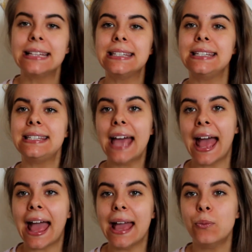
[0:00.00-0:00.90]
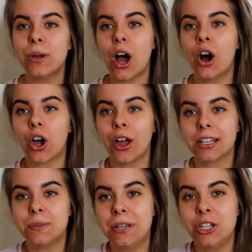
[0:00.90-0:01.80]
Today we are going
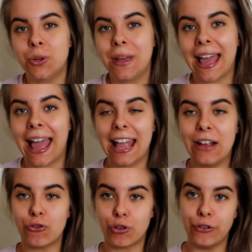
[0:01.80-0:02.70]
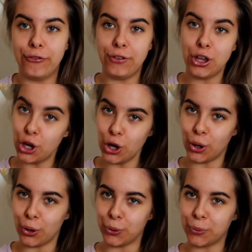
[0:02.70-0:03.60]
to be doing a
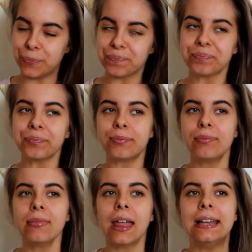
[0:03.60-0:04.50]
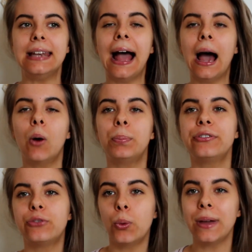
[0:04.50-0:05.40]
review. Now
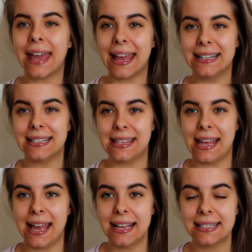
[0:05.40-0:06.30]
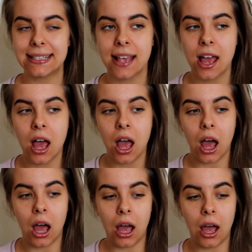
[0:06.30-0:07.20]
before we get into this,
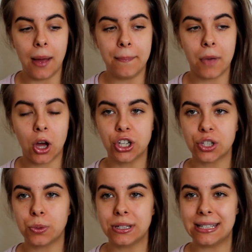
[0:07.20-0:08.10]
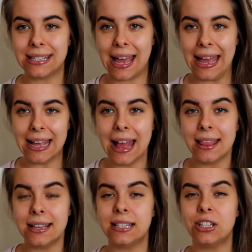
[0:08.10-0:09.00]
I just want to say
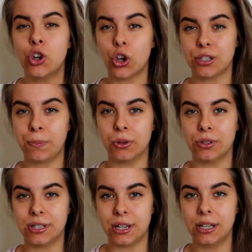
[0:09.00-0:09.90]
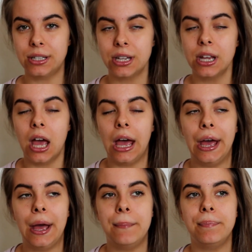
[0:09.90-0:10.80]
this is not sponsored.
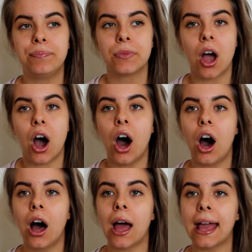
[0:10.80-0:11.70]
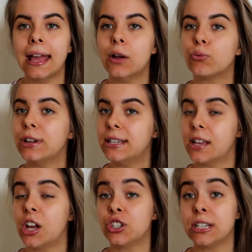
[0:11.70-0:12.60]
I
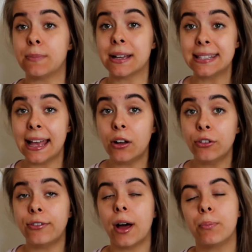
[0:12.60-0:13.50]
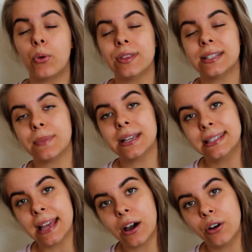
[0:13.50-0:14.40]
researched this myself, I bought this
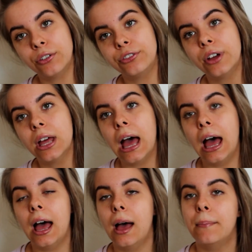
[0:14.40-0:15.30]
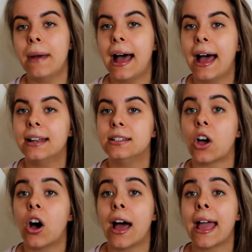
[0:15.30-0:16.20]
myself, and
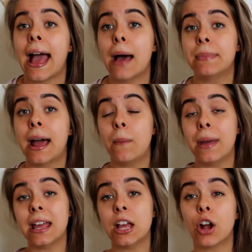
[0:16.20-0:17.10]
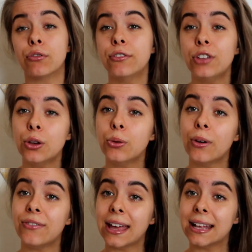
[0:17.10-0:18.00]
I am now making a review
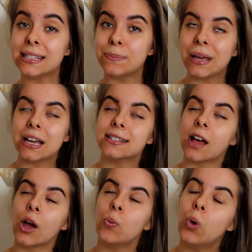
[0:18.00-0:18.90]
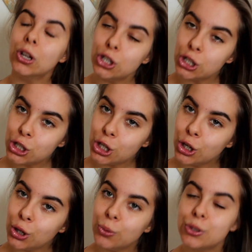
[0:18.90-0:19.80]
of it because I want
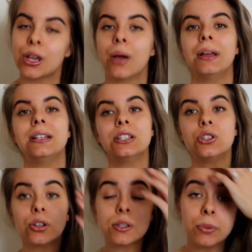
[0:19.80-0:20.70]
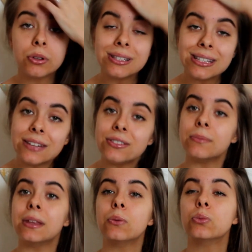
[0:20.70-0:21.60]
to, so it is not sponsored. If
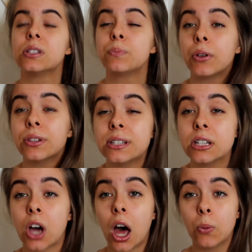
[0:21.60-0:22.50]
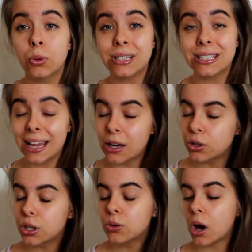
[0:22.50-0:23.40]
something was sponsored, I would tell
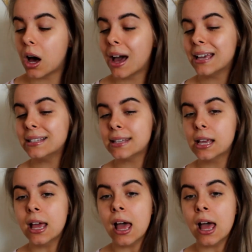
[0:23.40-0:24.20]
you guys.